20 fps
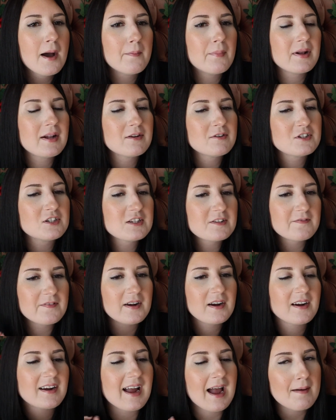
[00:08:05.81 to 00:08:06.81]
but it was just
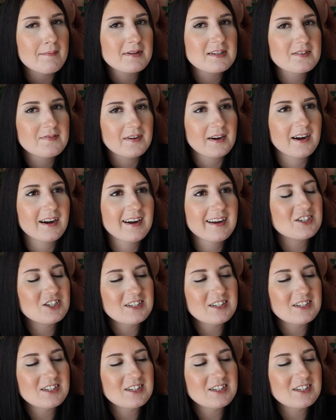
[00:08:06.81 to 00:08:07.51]
very atmospheric.